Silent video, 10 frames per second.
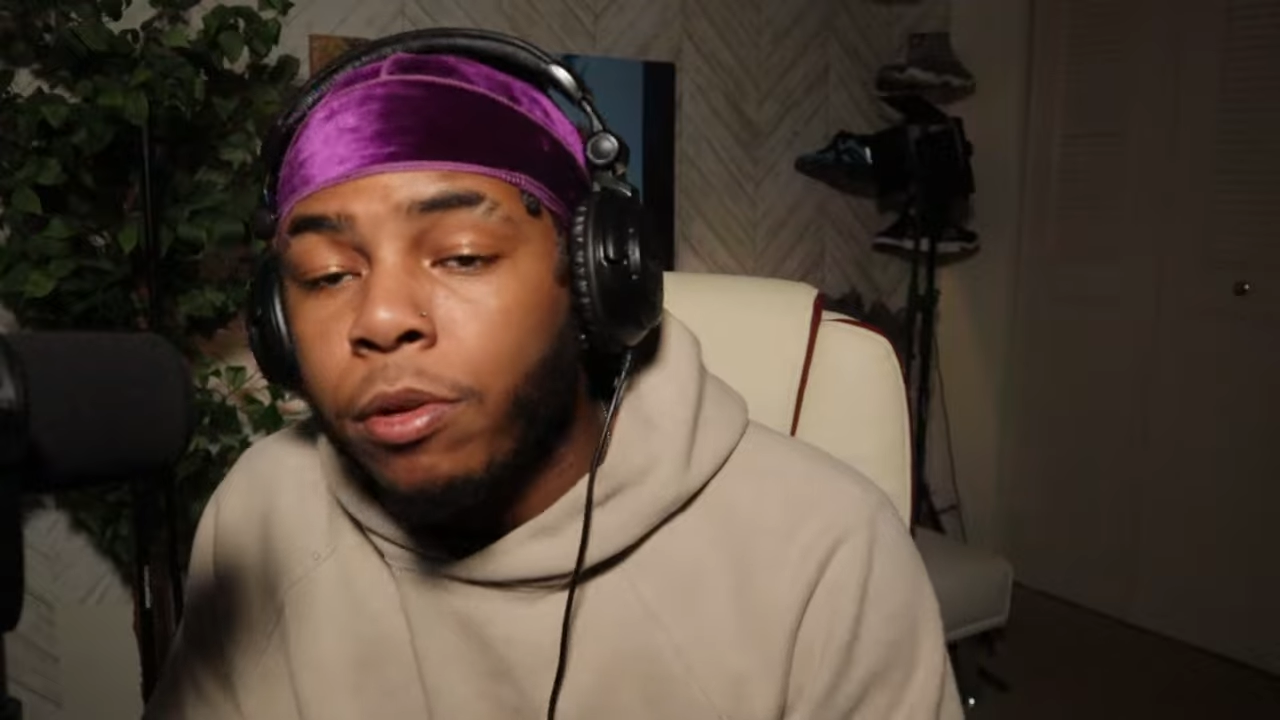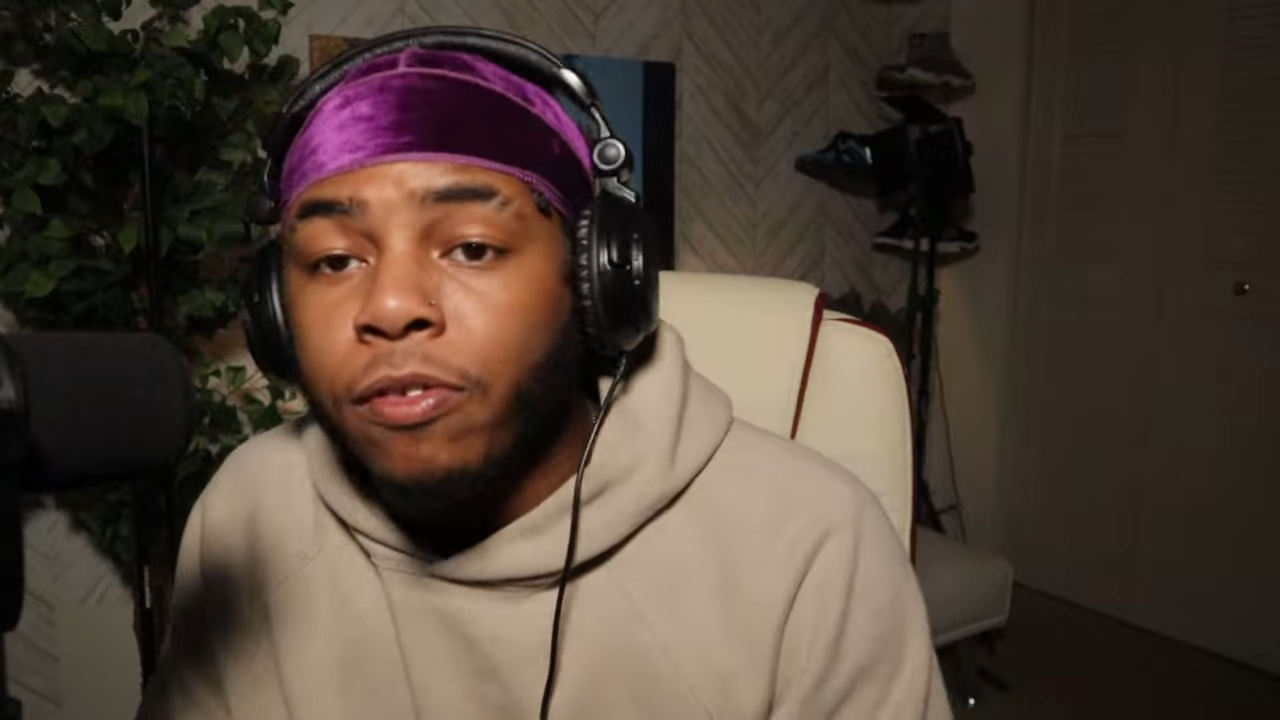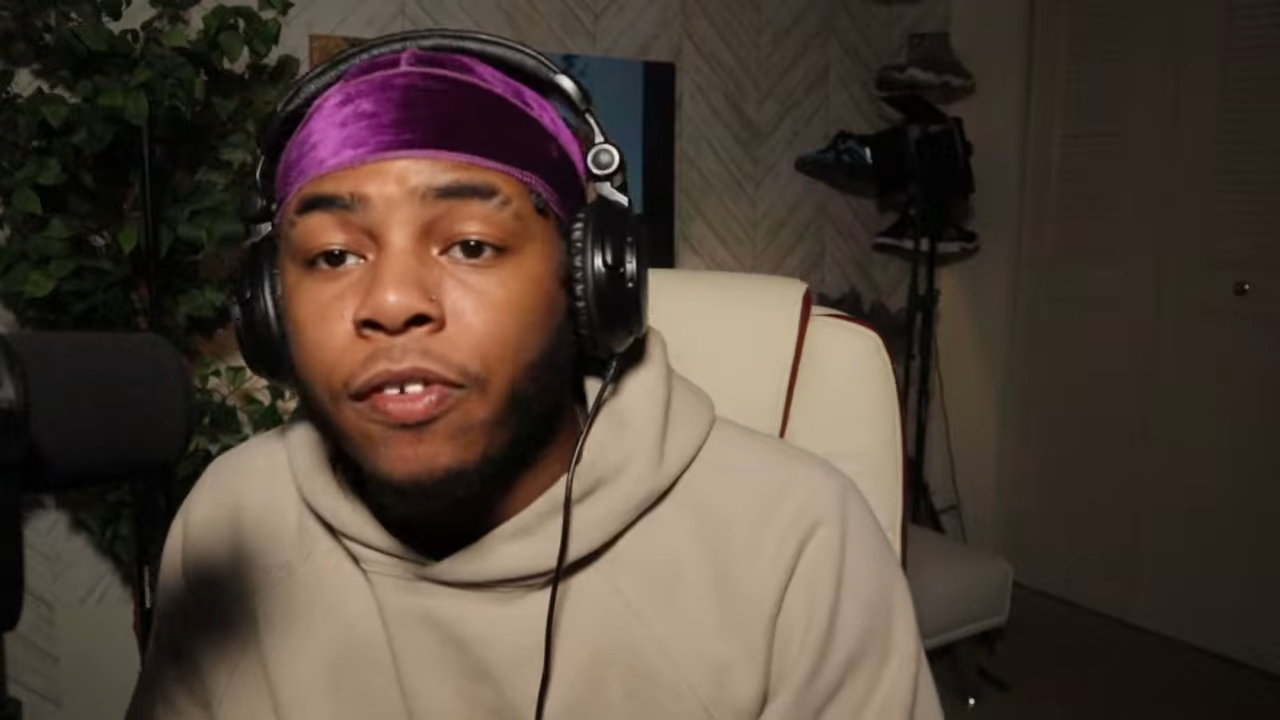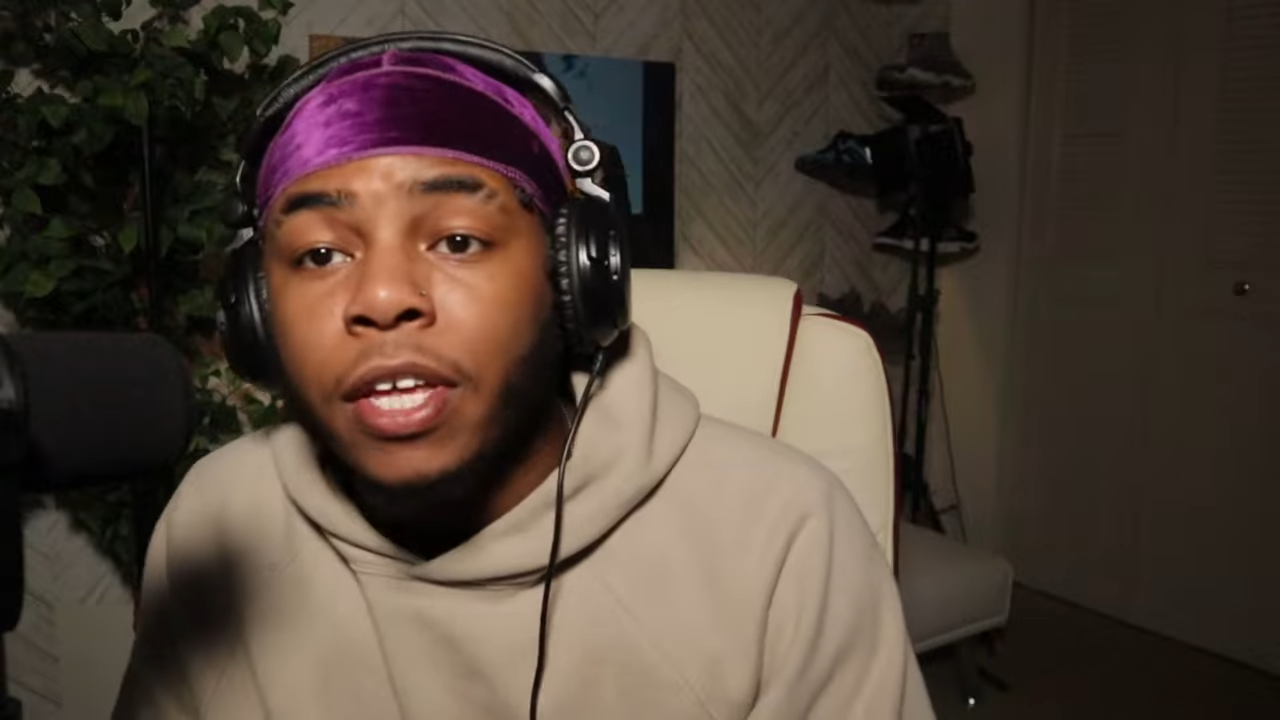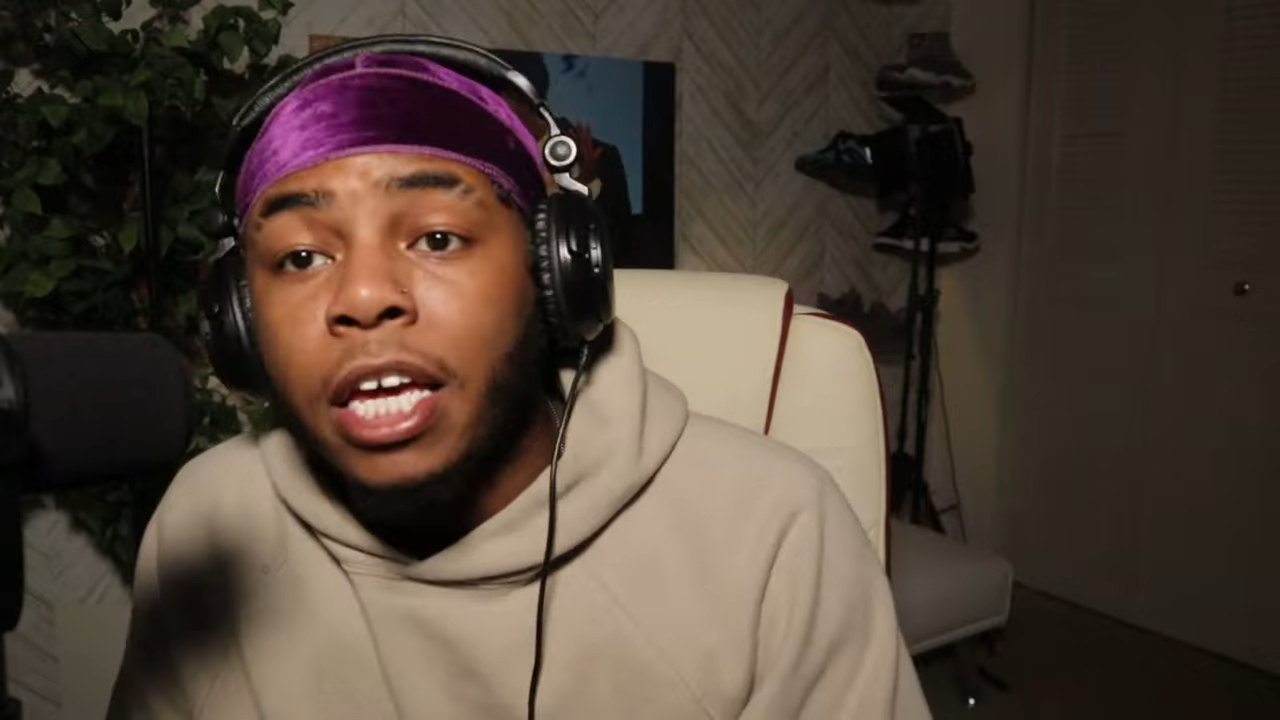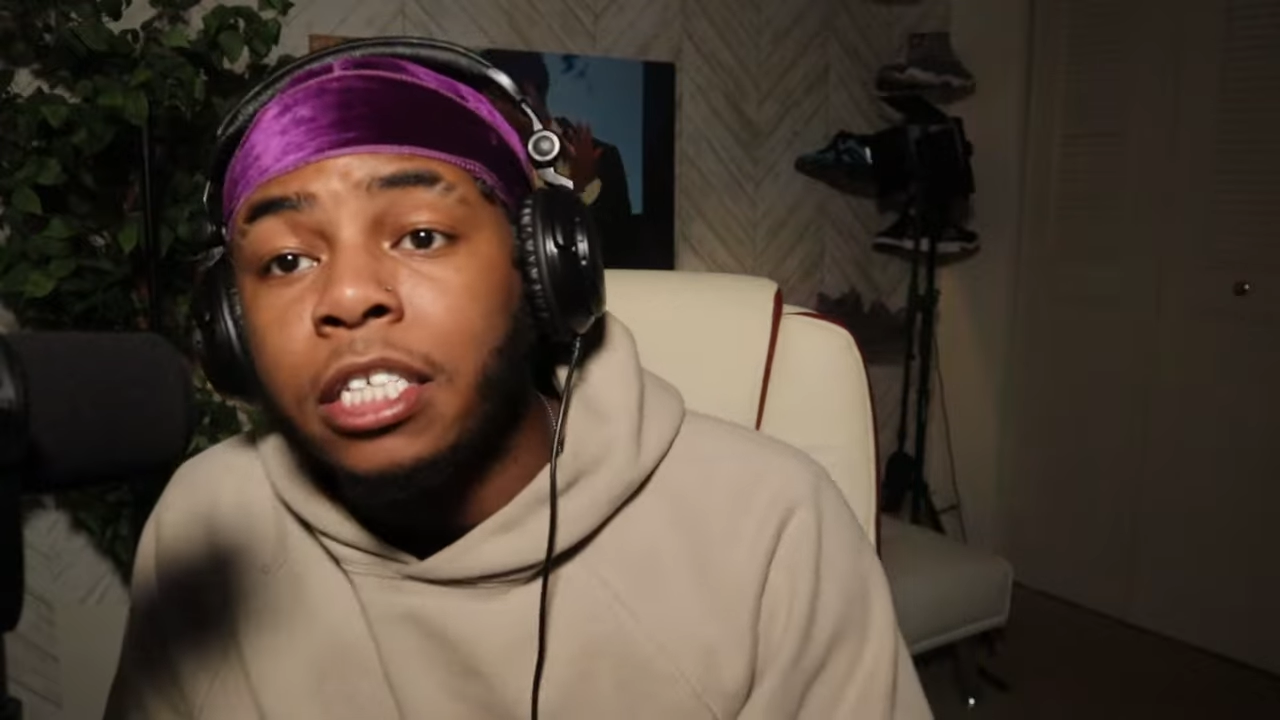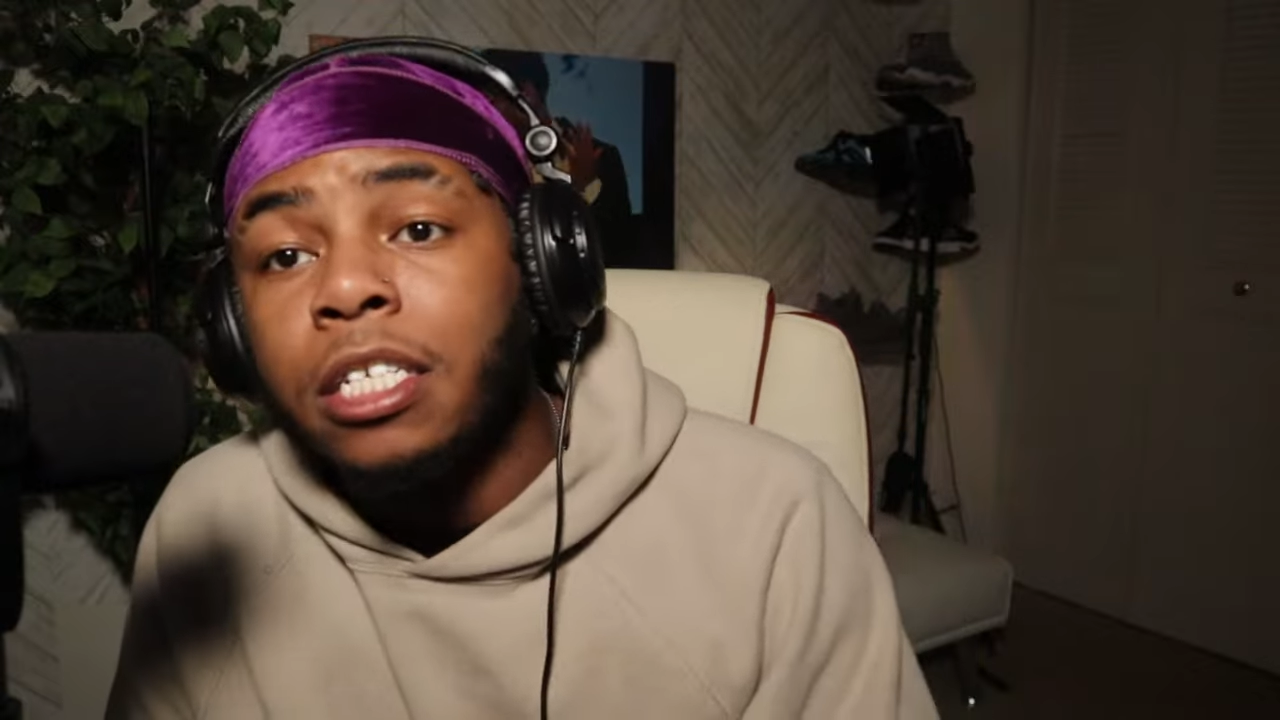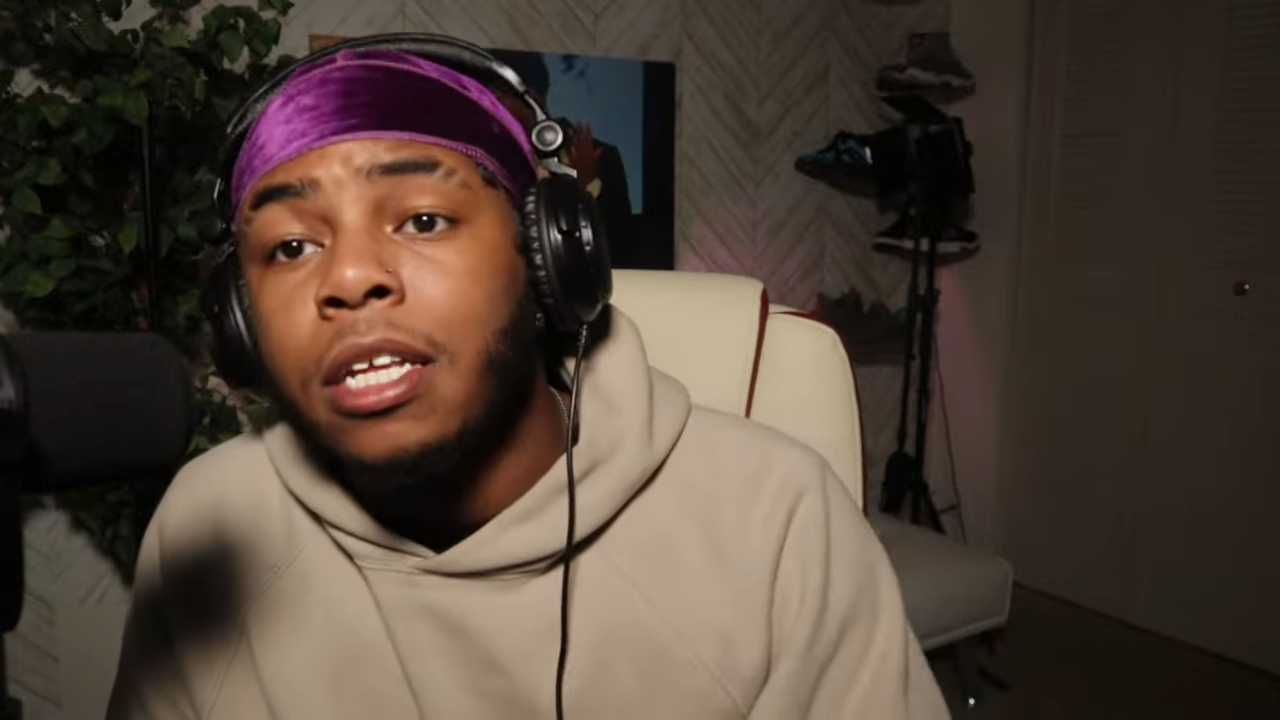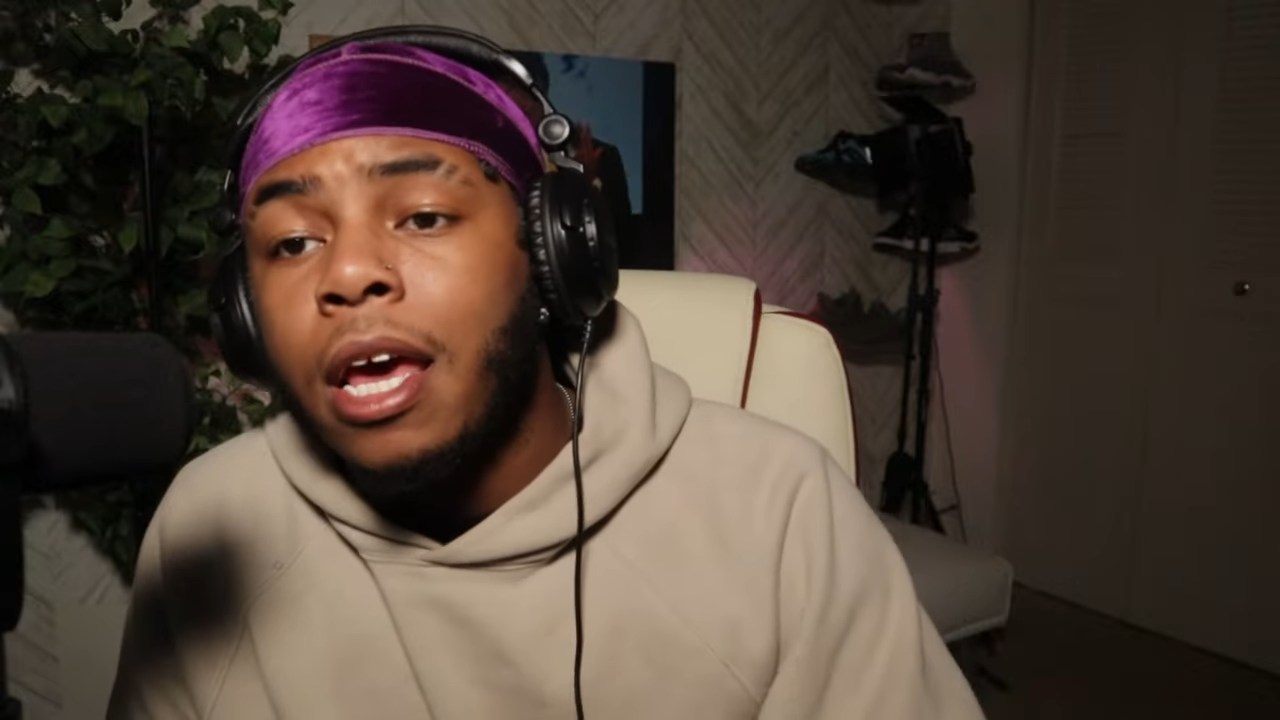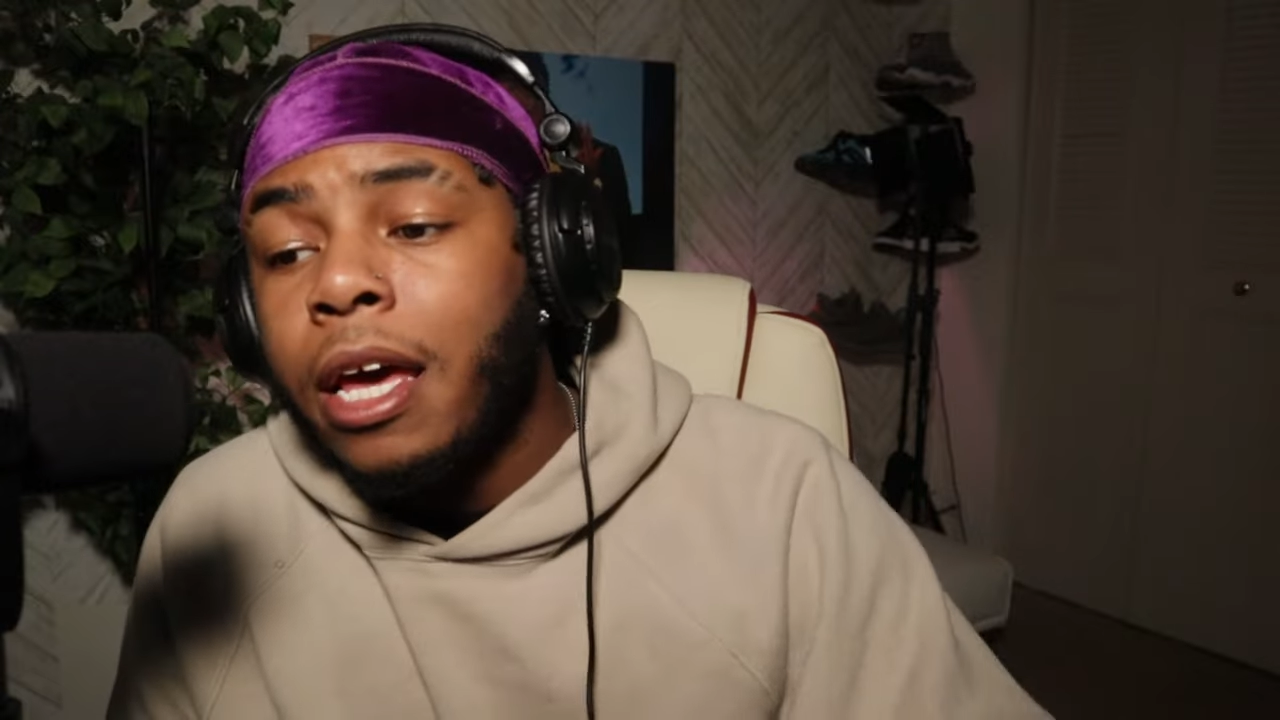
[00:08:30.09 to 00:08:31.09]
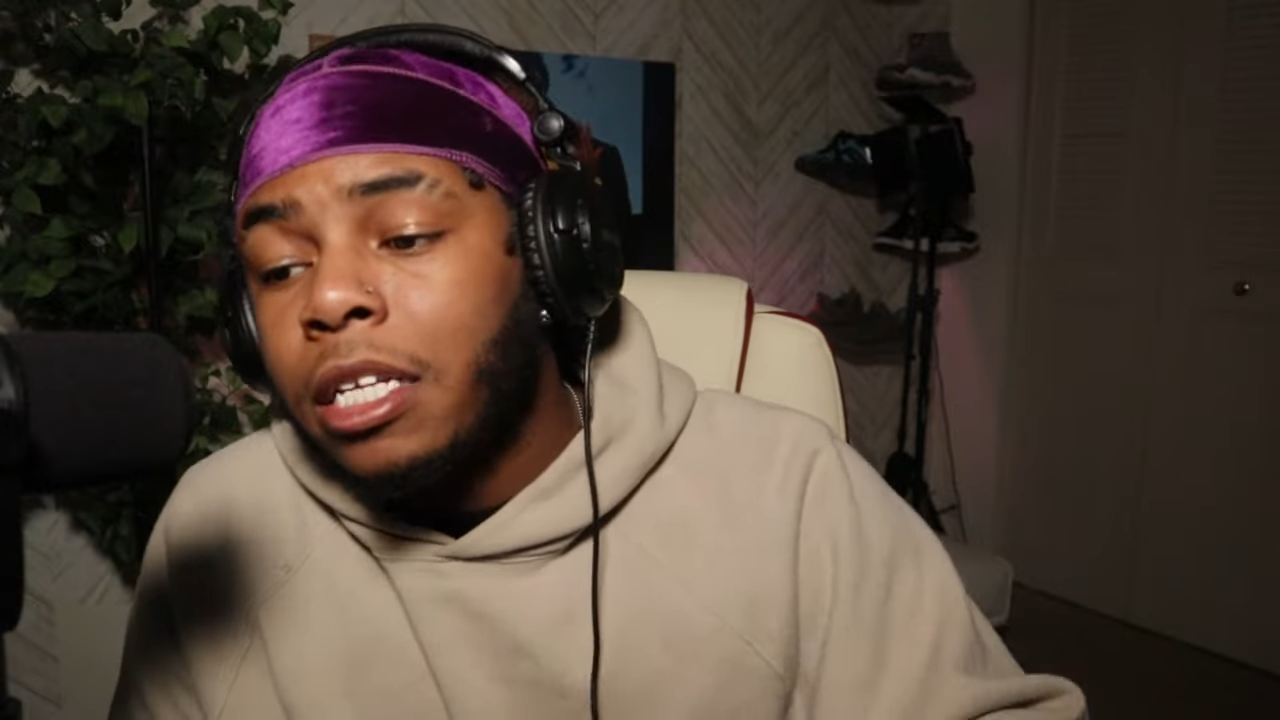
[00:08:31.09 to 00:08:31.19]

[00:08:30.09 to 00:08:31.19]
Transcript: notifications.